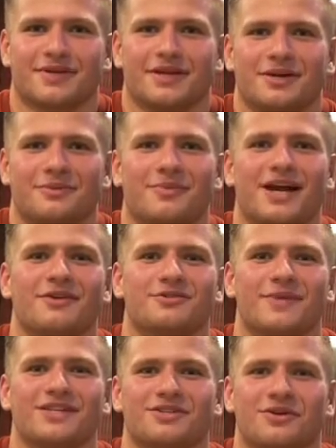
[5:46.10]
My name is
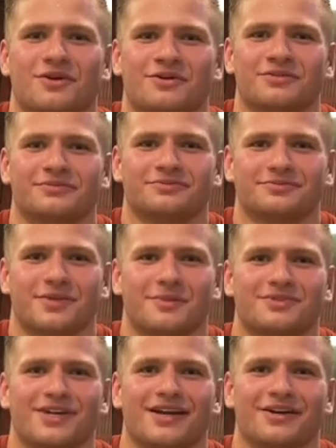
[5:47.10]
Mason Arnold, I'm
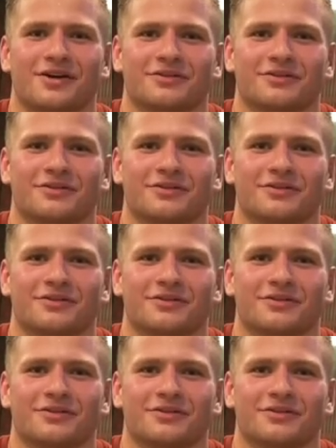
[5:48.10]
signing off.